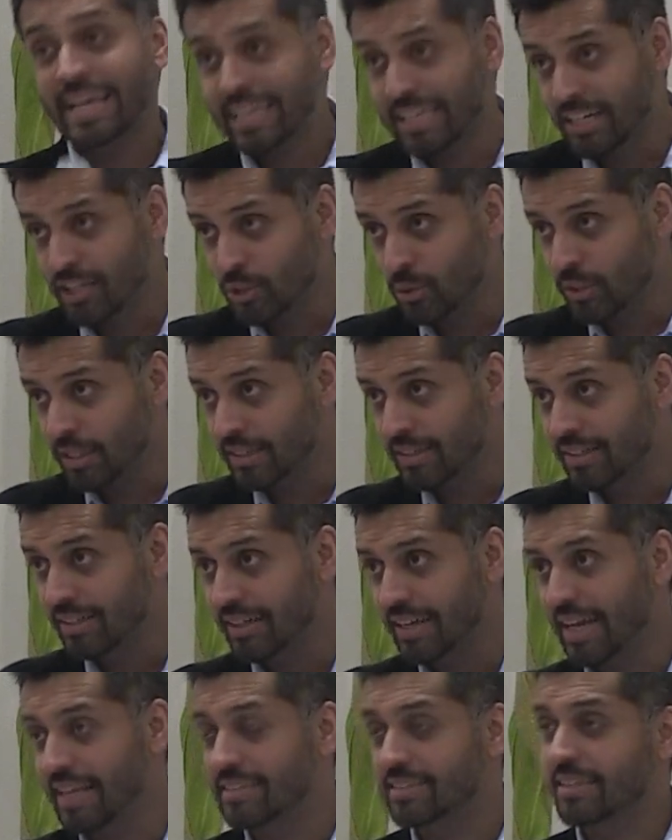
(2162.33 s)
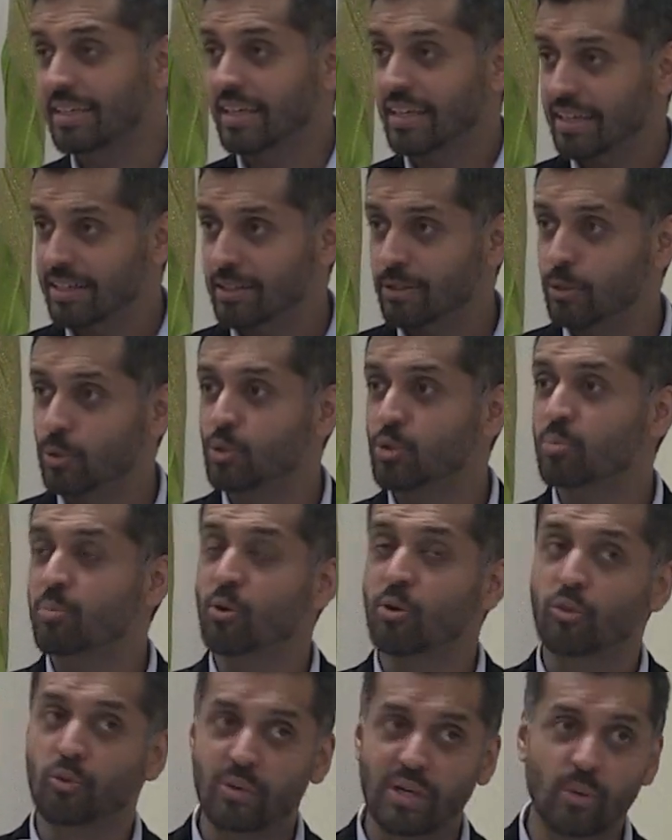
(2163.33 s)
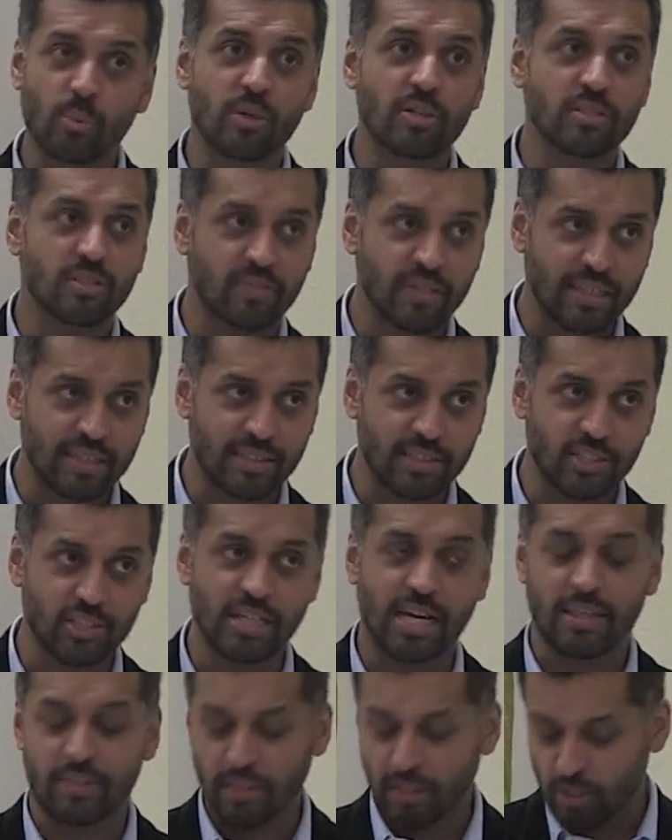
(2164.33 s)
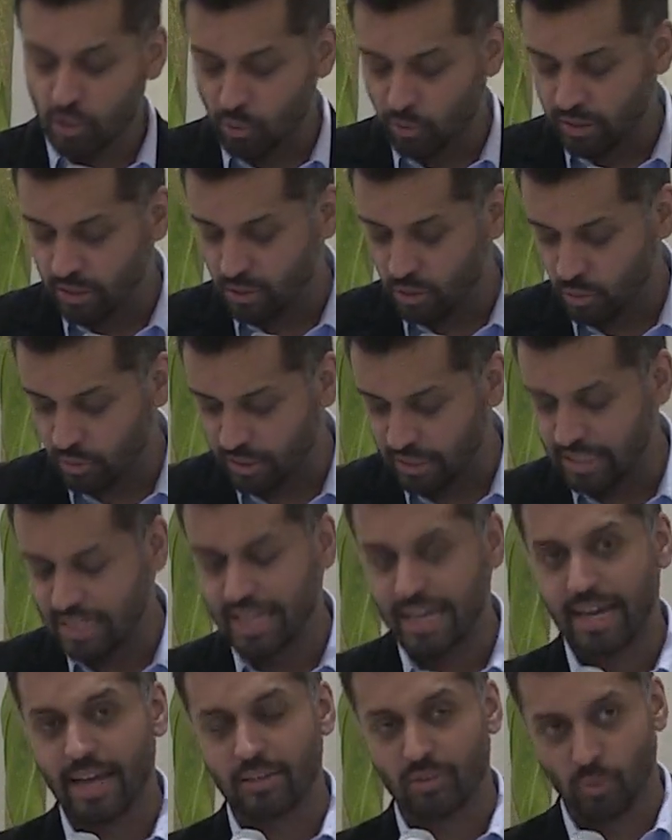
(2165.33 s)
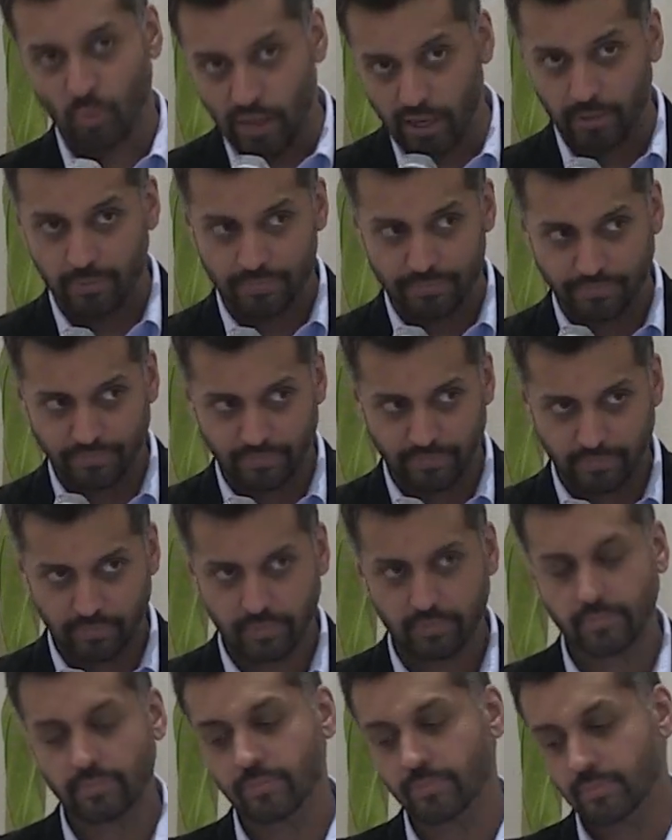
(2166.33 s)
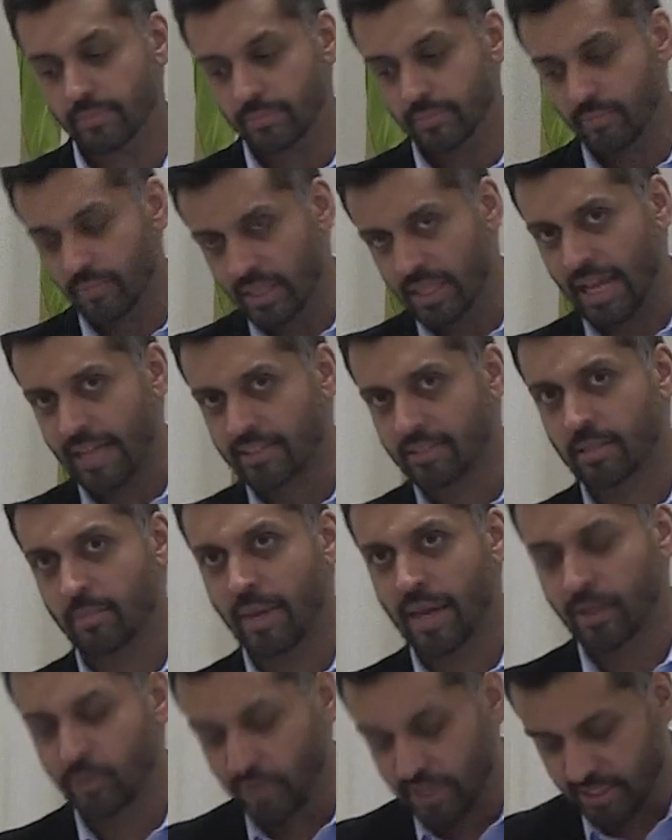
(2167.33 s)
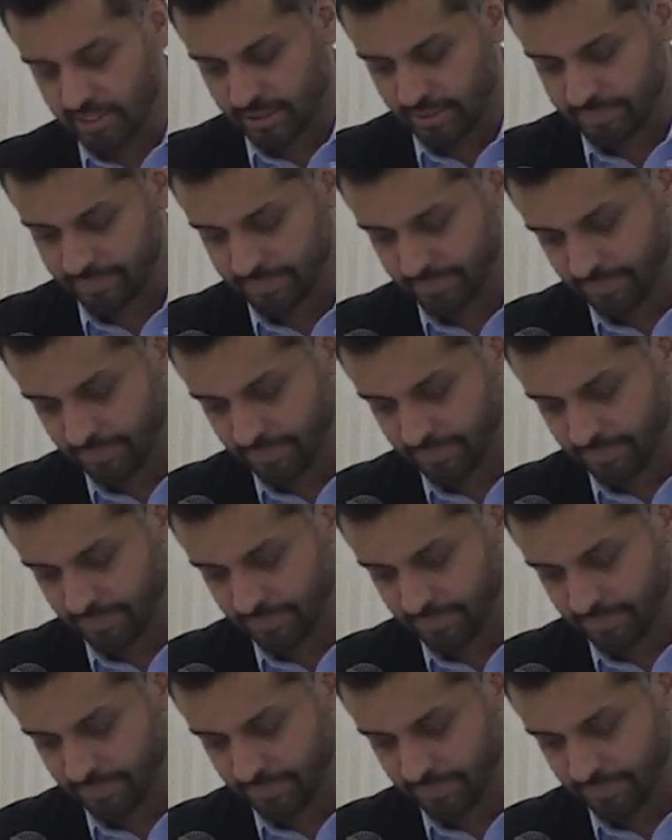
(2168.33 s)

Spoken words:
can do it as a kid who spoke 3 words of English, I think you can do it as well. That's the main reason.